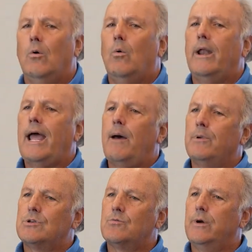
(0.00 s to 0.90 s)
What
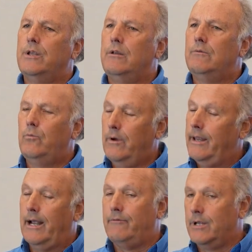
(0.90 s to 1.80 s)
happens when
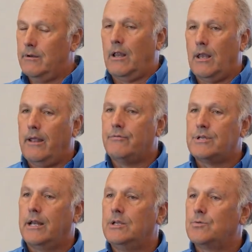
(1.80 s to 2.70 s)
and I've done a lot of
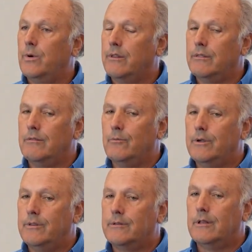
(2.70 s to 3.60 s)
studies with
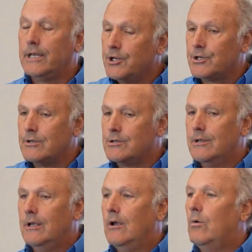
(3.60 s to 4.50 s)
clinicians.
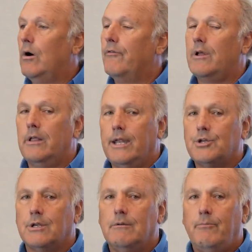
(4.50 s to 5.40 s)
Well, the
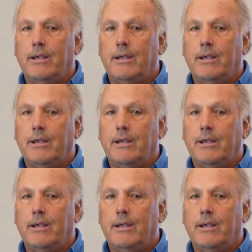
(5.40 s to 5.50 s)
clinician